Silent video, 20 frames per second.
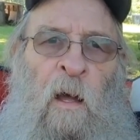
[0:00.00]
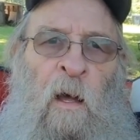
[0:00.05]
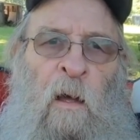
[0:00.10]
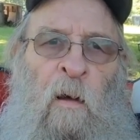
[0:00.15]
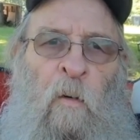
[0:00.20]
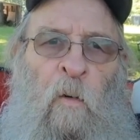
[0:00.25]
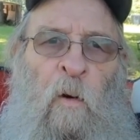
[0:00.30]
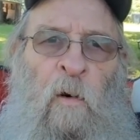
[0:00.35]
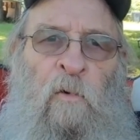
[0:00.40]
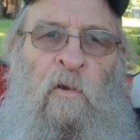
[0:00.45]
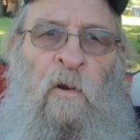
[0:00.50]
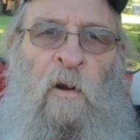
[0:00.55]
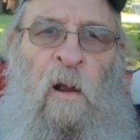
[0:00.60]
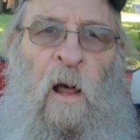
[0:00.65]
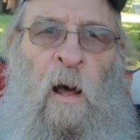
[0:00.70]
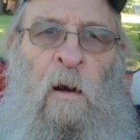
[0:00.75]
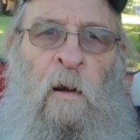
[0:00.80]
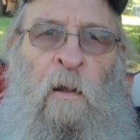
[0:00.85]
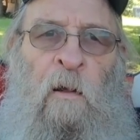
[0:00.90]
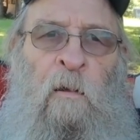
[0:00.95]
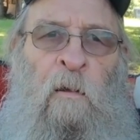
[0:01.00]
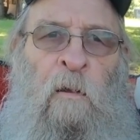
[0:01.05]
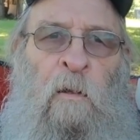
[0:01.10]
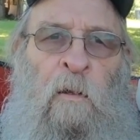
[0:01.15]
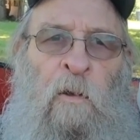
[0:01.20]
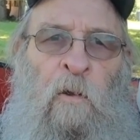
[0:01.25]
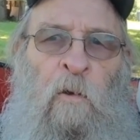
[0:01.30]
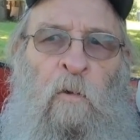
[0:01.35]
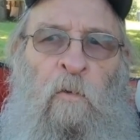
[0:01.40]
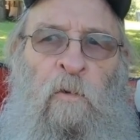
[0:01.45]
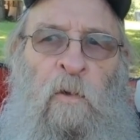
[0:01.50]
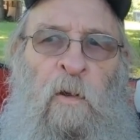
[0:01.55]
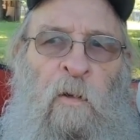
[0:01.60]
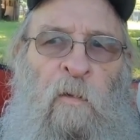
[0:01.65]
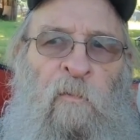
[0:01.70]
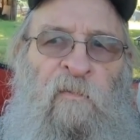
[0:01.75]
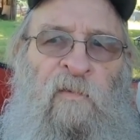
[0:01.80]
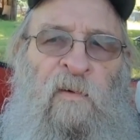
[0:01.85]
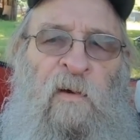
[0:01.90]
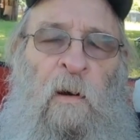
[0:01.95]
I watch a lot of
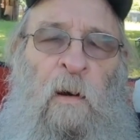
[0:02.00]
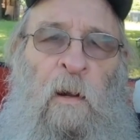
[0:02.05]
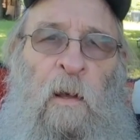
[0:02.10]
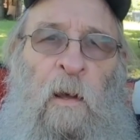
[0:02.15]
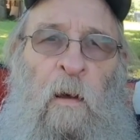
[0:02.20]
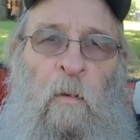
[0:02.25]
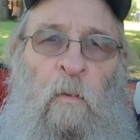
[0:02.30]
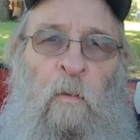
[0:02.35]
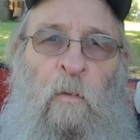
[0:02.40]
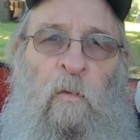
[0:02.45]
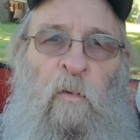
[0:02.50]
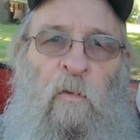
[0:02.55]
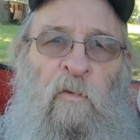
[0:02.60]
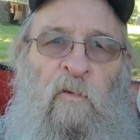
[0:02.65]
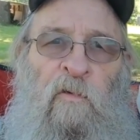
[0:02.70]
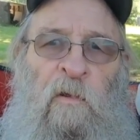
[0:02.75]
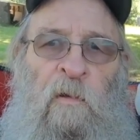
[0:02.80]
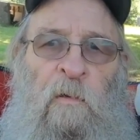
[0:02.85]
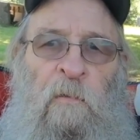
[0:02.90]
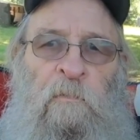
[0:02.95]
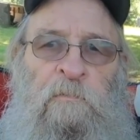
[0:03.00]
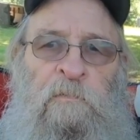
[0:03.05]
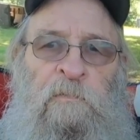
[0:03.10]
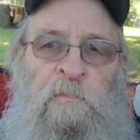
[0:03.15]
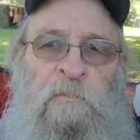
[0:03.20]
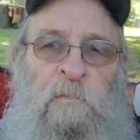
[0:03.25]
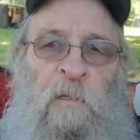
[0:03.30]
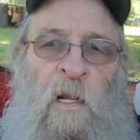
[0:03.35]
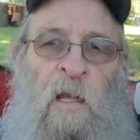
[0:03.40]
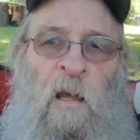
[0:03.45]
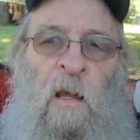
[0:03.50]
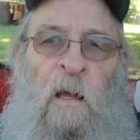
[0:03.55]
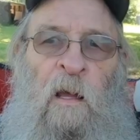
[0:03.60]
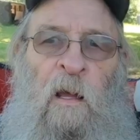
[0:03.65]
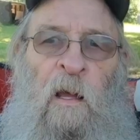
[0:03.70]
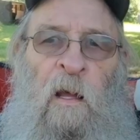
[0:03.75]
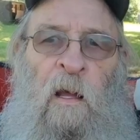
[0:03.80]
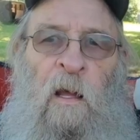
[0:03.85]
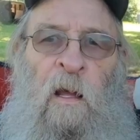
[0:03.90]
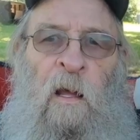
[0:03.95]
YouTube videos and
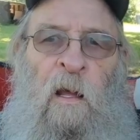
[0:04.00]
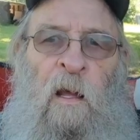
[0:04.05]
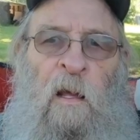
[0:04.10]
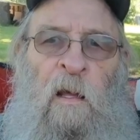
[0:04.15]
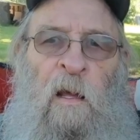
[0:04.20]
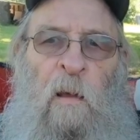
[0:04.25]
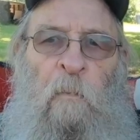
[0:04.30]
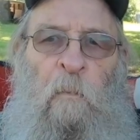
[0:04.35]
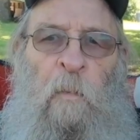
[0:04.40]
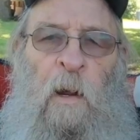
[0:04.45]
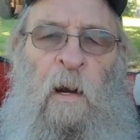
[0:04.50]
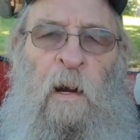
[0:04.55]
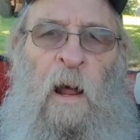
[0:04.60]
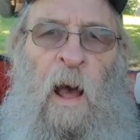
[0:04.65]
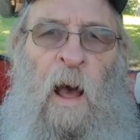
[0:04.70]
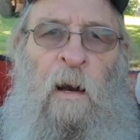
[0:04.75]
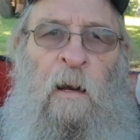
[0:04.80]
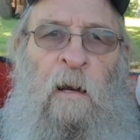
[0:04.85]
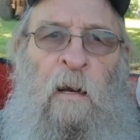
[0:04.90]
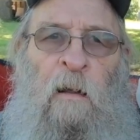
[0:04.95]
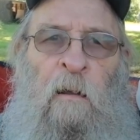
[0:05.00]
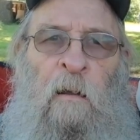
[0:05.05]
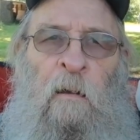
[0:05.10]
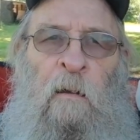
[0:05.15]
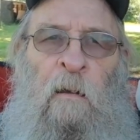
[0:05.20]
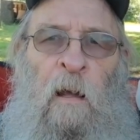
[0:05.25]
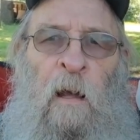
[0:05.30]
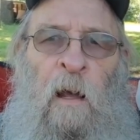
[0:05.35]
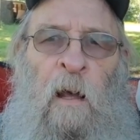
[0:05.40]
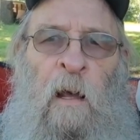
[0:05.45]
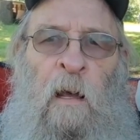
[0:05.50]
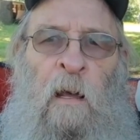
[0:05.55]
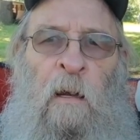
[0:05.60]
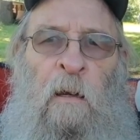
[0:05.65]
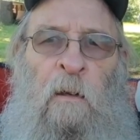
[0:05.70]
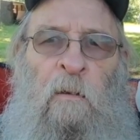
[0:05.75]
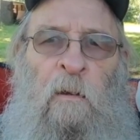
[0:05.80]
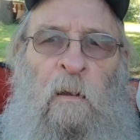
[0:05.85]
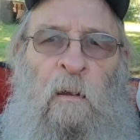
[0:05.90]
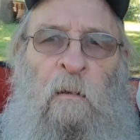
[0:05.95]
gave me an idea, and